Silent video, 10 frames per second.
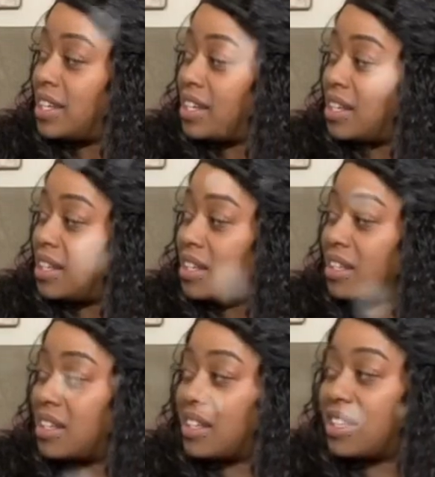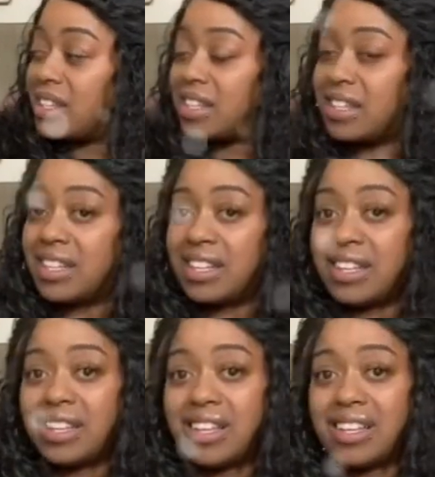
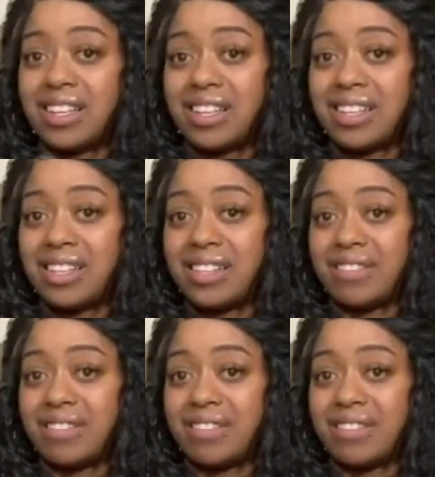(not speaking)